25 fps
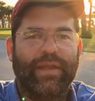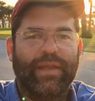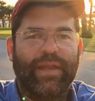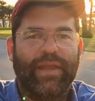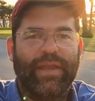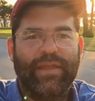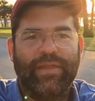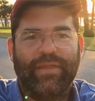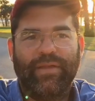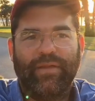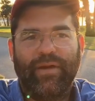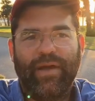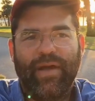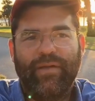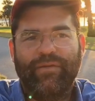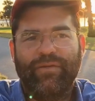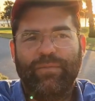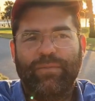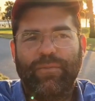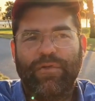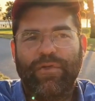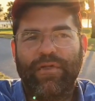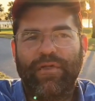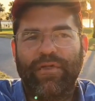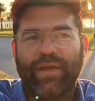Keith
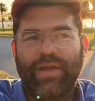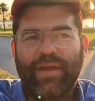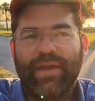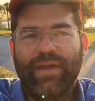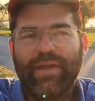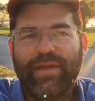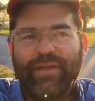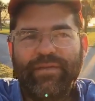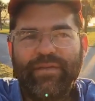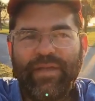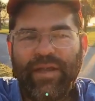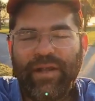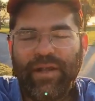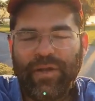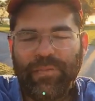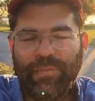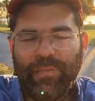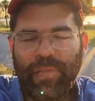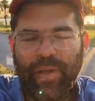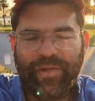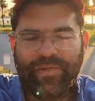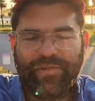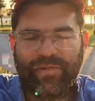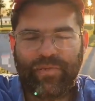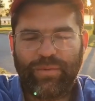Levenberg said are
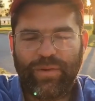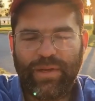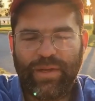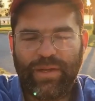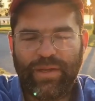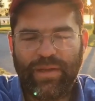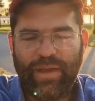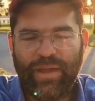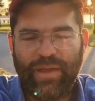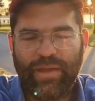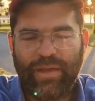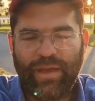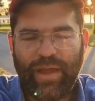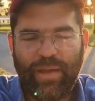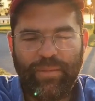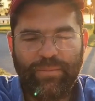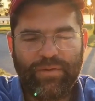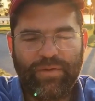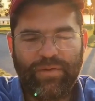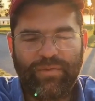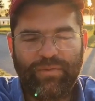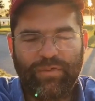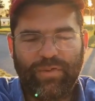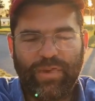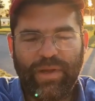must-read, and I'm
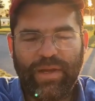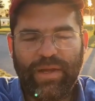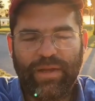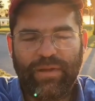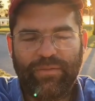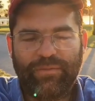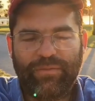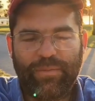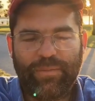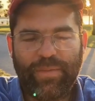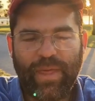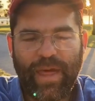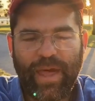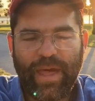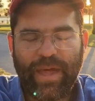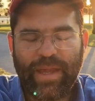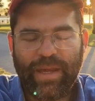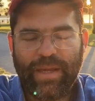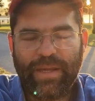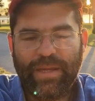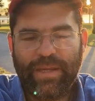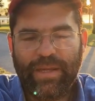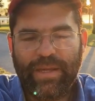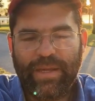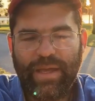just reading from that.
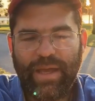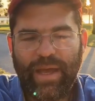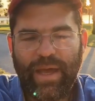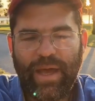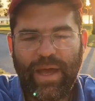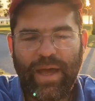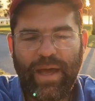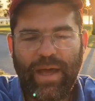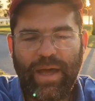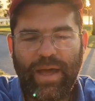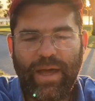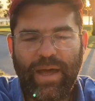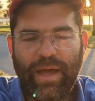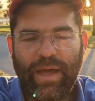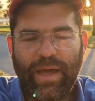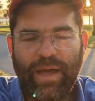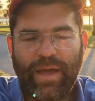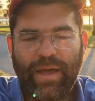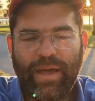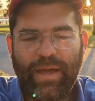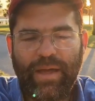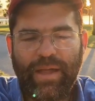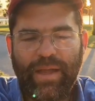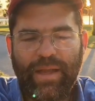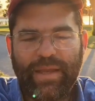
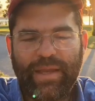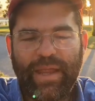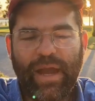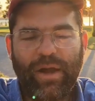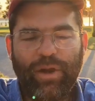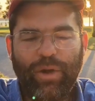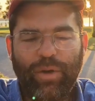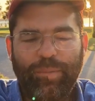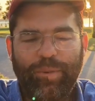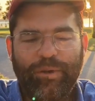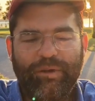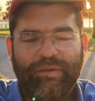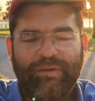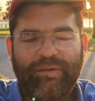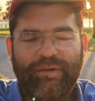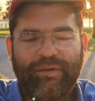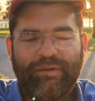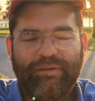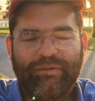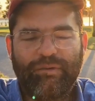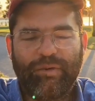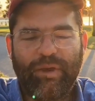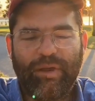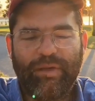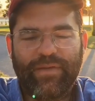And Garrow puts
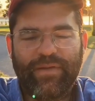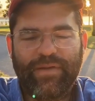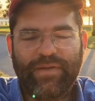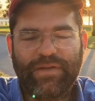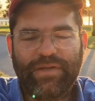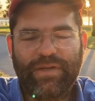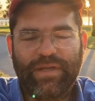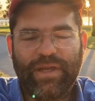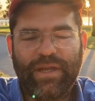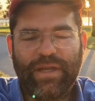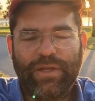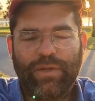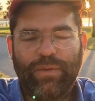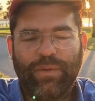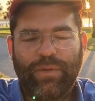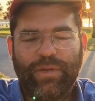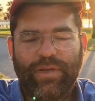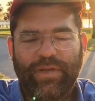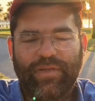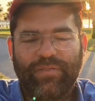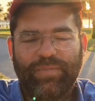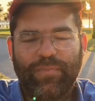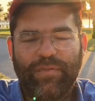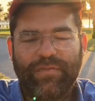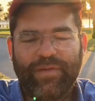this transition into an
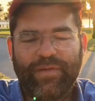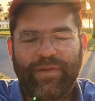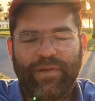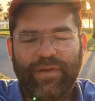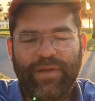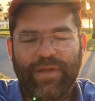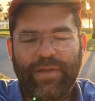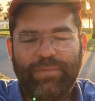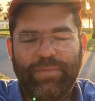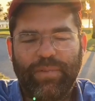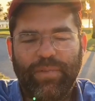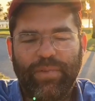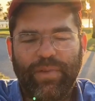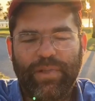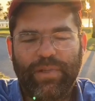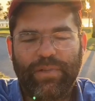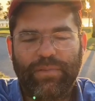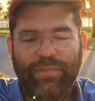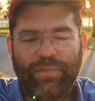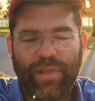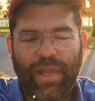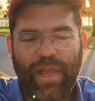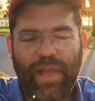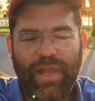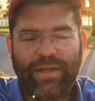explicitly
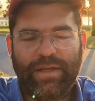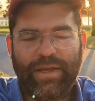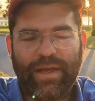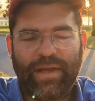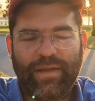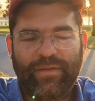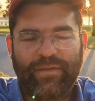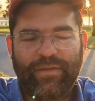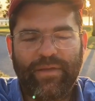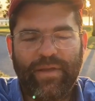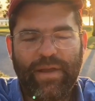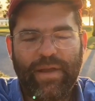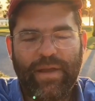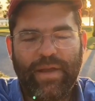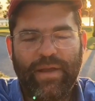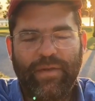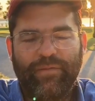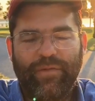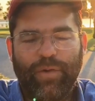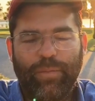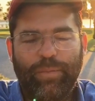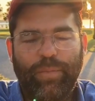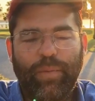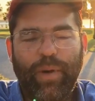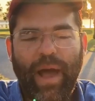political context.
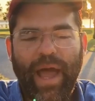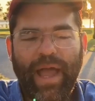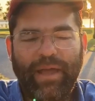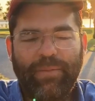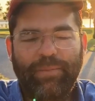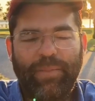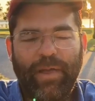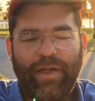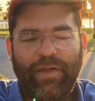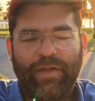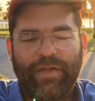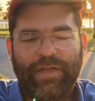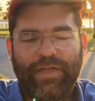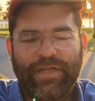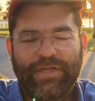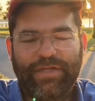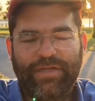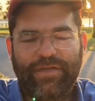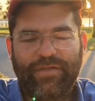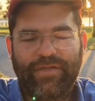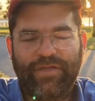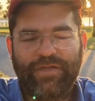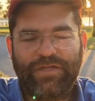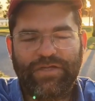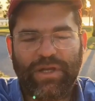For black
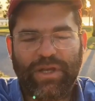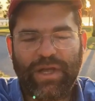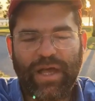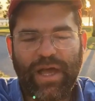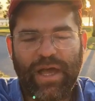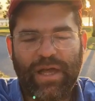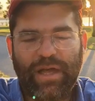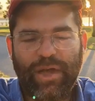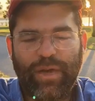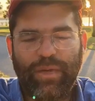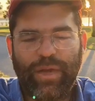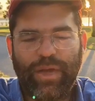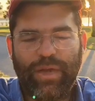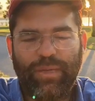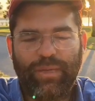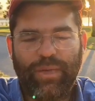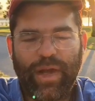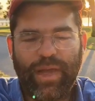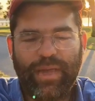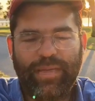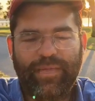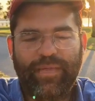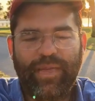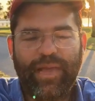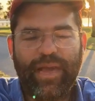politicians in Chicago, he
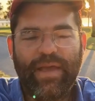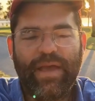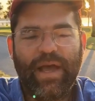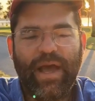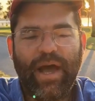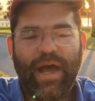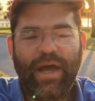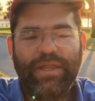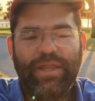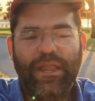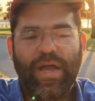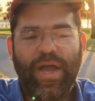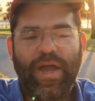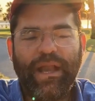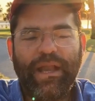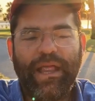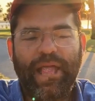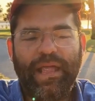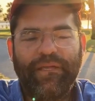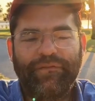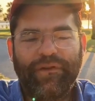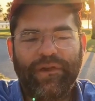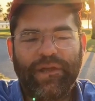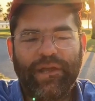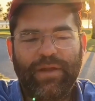writes, a
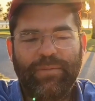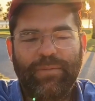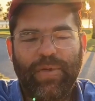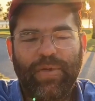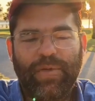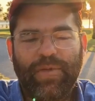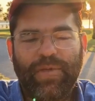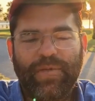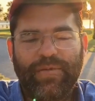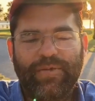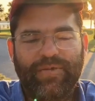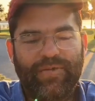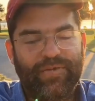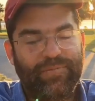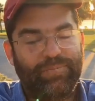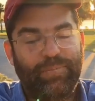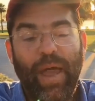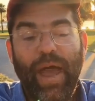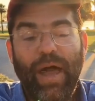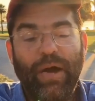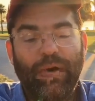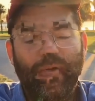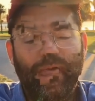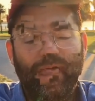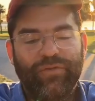non-African-American
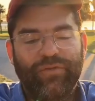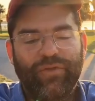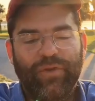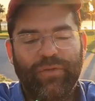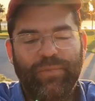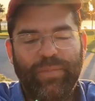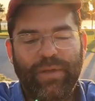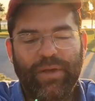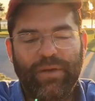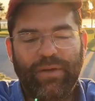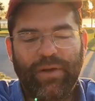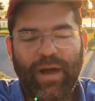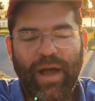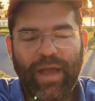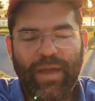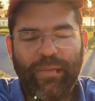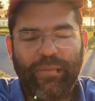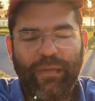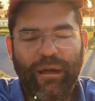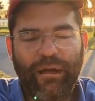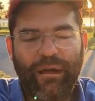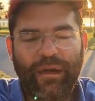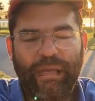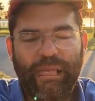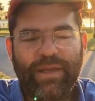spouse could be a
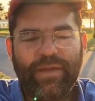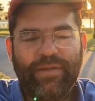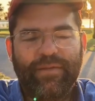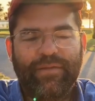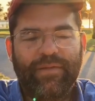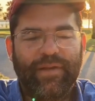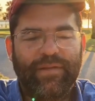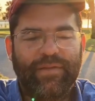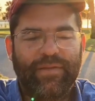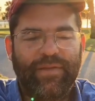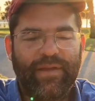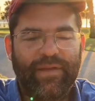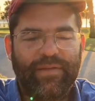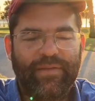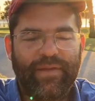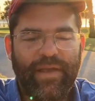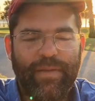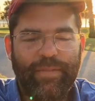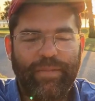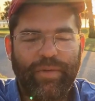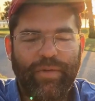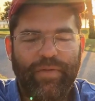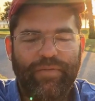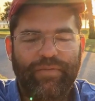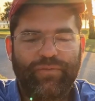liability. He cites the
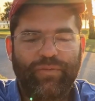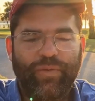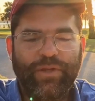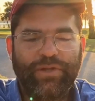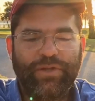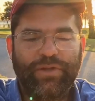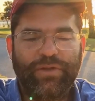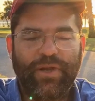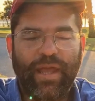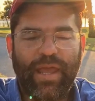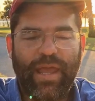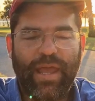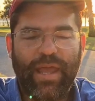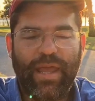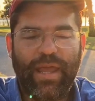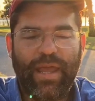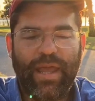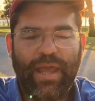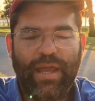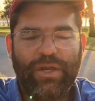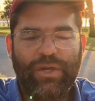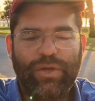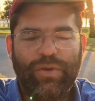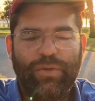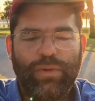example of Richard
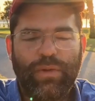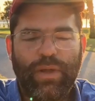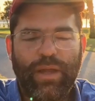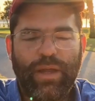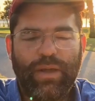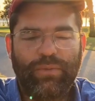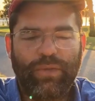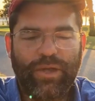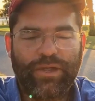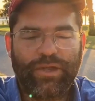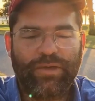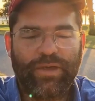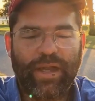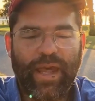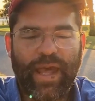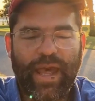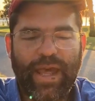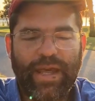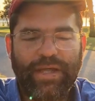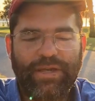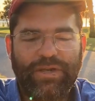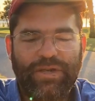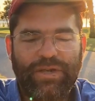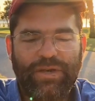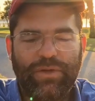
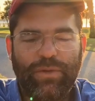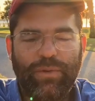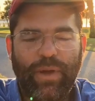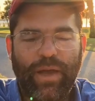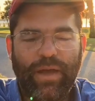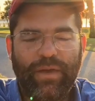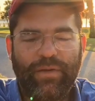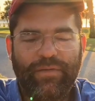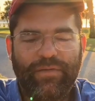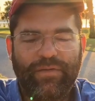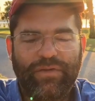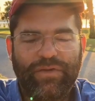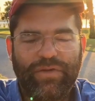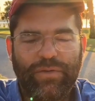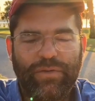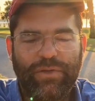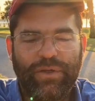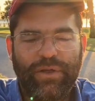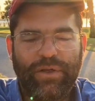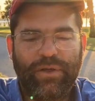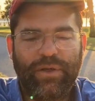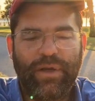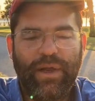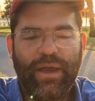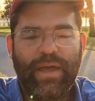H. Newhouse
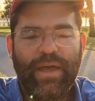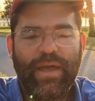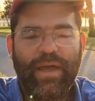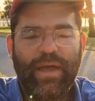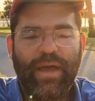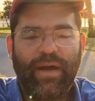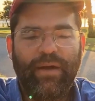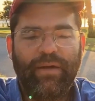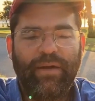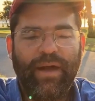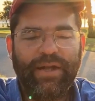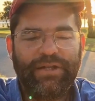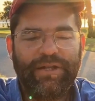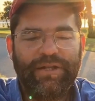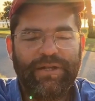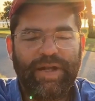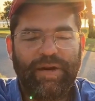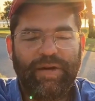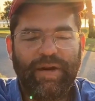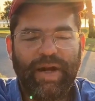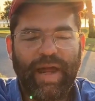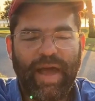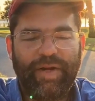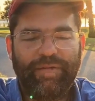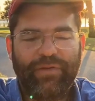Jr., a
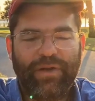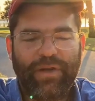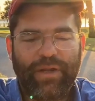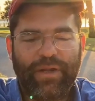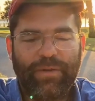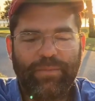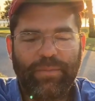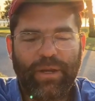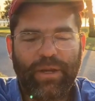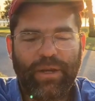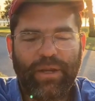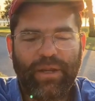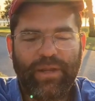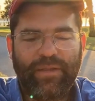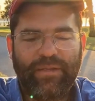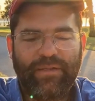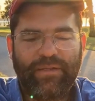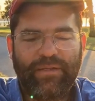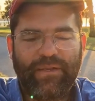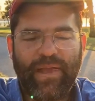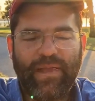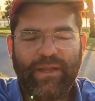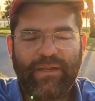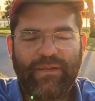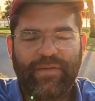legendary African-American
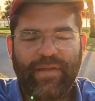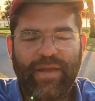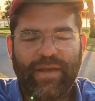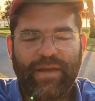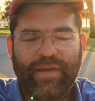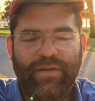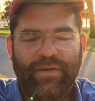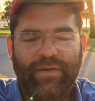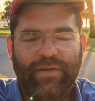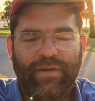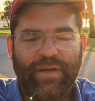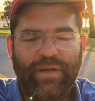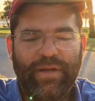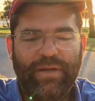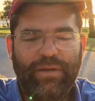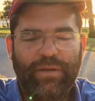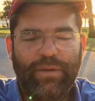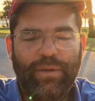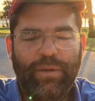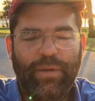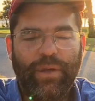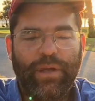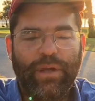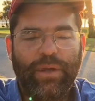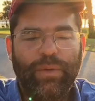state senator in
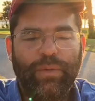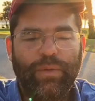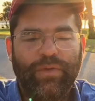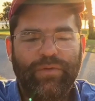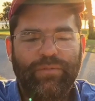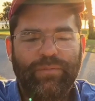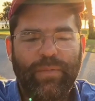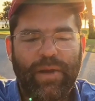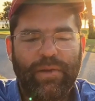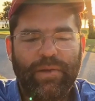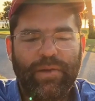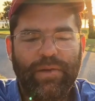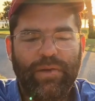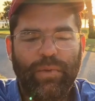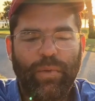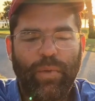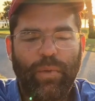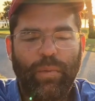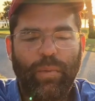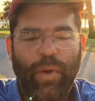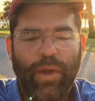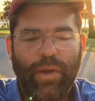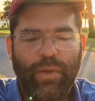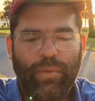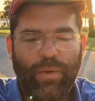Illinois who was married to a
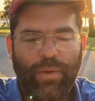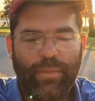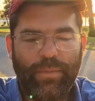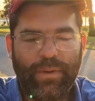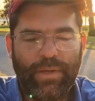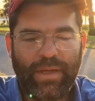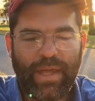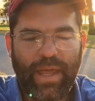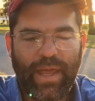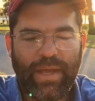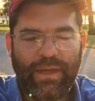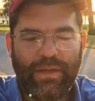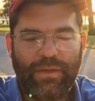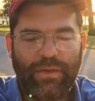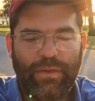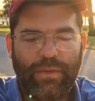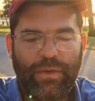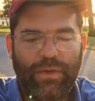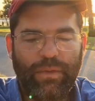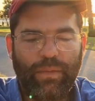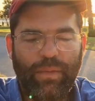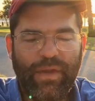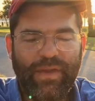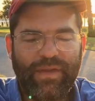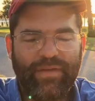white woman and
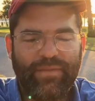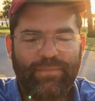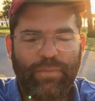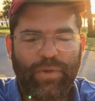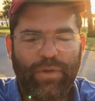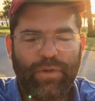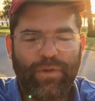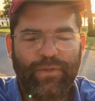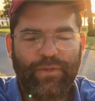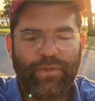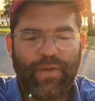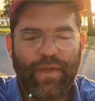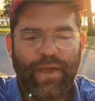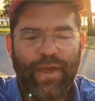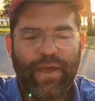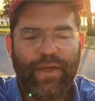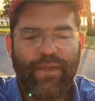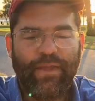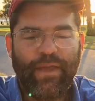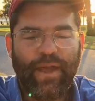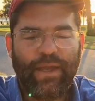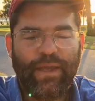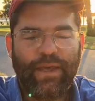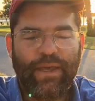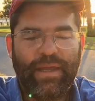endured whispers
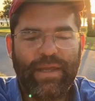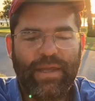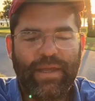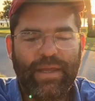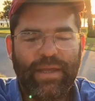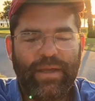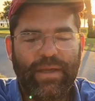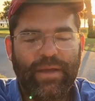that he,